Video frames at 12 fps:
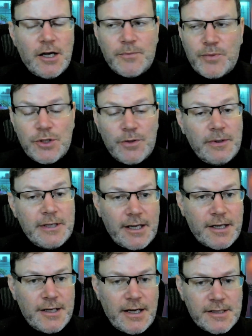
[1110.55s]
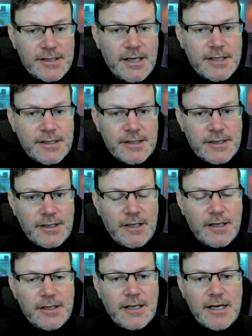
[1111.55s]
presumably they can access
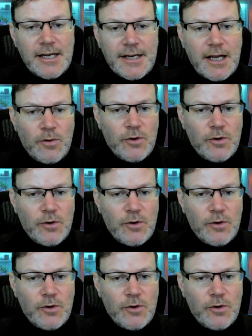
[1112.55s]
LightLink network